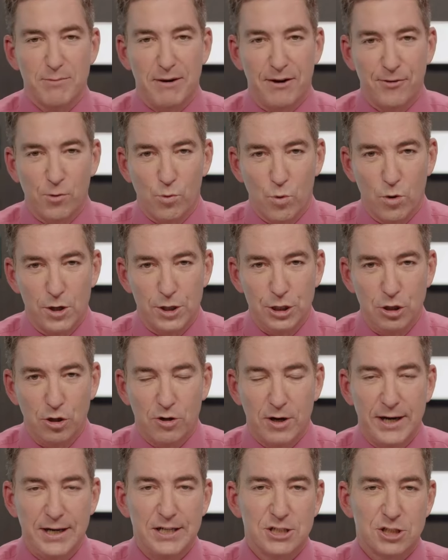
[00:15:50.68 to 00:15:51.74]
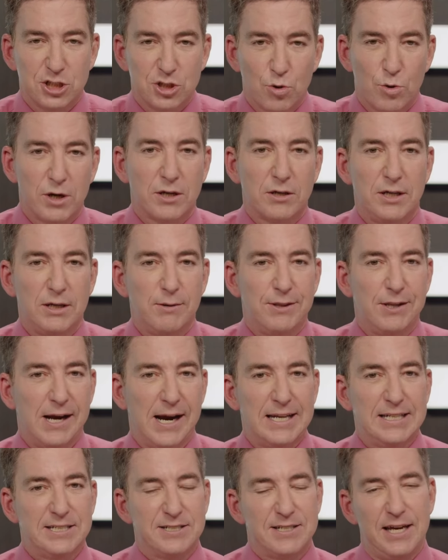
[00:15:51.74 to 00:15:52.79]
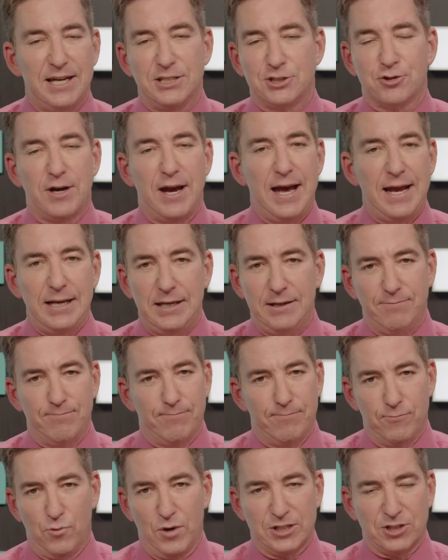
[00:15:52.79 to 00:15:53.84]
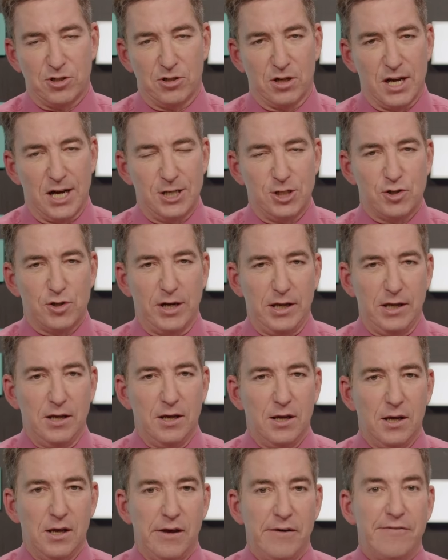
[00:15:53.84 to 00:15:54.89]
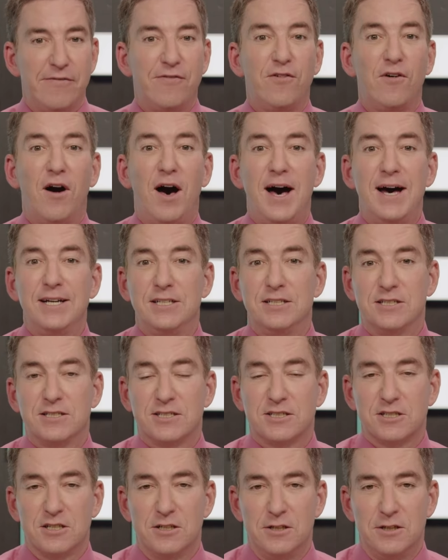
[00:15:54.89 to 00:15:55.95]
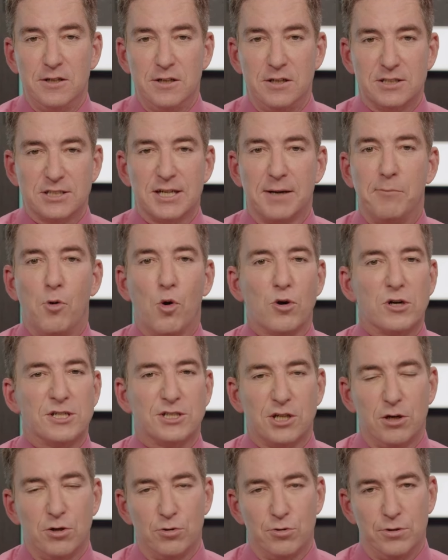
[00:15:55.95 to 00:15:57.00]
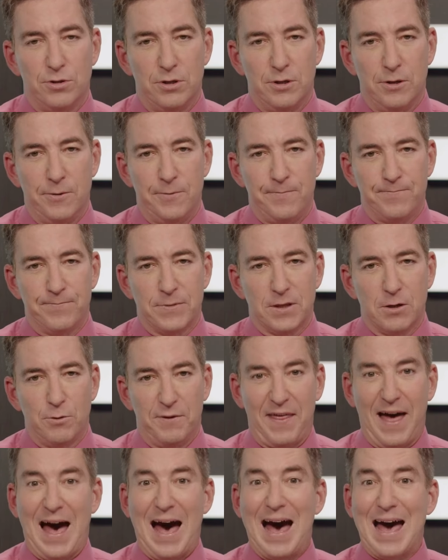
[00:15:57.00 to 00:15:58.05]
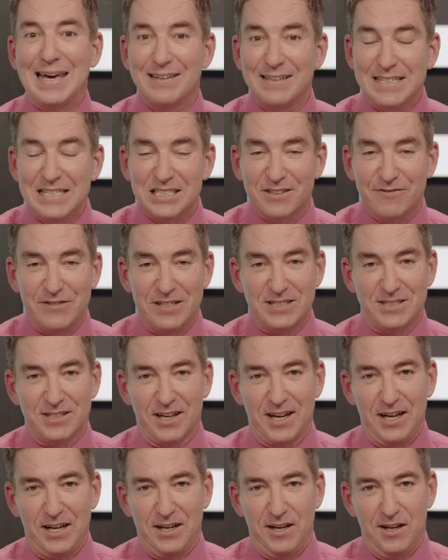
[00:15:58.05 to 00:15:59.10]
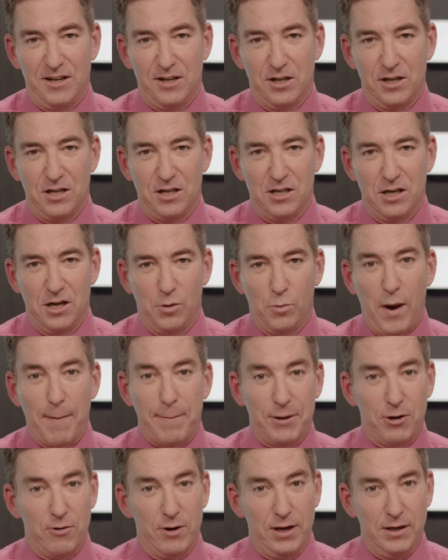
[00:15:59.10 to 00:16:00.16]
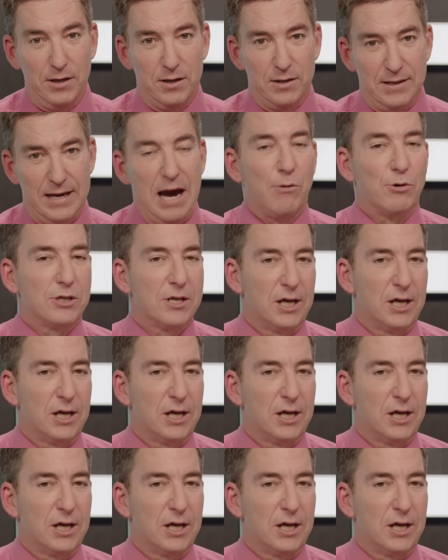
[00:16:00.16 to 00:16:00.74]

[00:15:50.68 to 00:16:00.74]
about the war in Ukraine. Historically, when the United States or any Western country floods some war zone with highly sophisticated weaponry, and now we're